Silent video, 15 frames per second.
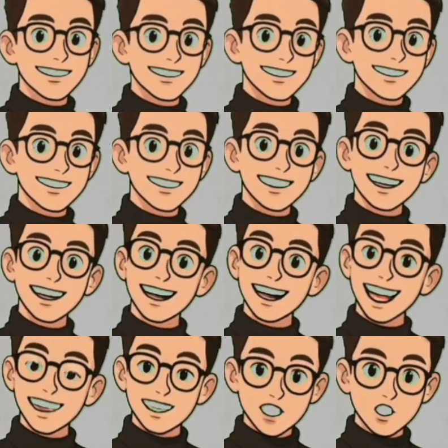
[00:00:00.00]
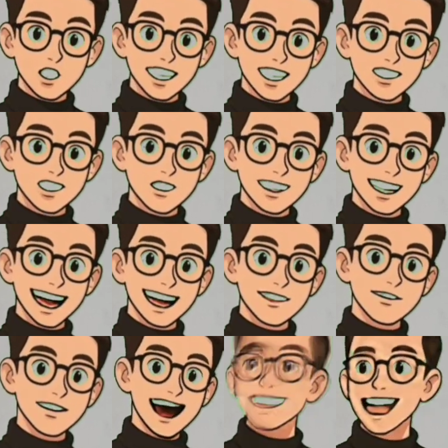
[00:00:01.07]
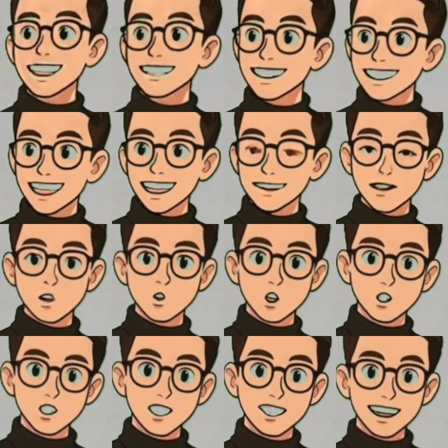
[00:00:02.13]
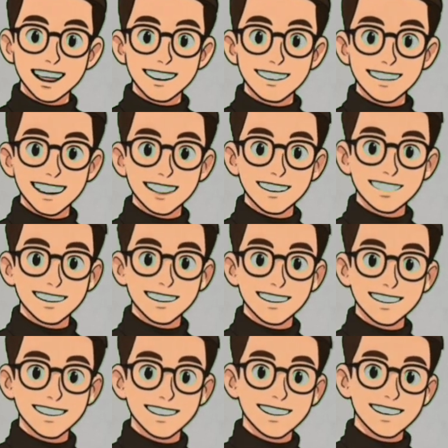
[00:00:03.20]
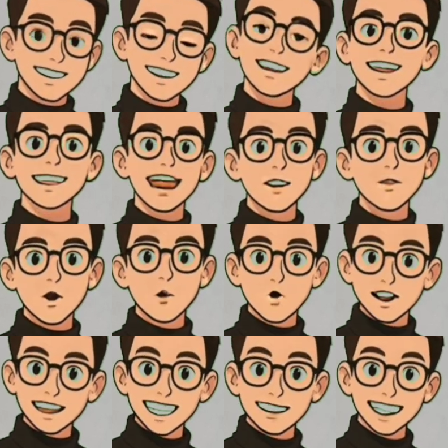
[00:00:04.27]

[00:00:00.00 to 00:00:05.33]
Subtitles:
Mach 1 is the speed of sound at a given altitude, temperature, and density.